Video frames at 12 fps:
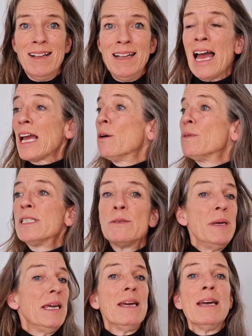Like I was
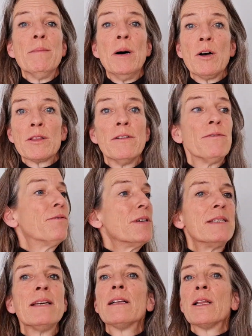speaking about the
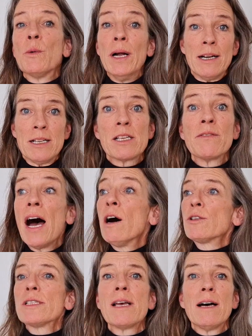physical awareness of
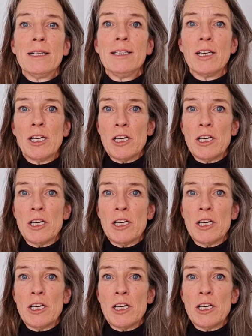outside.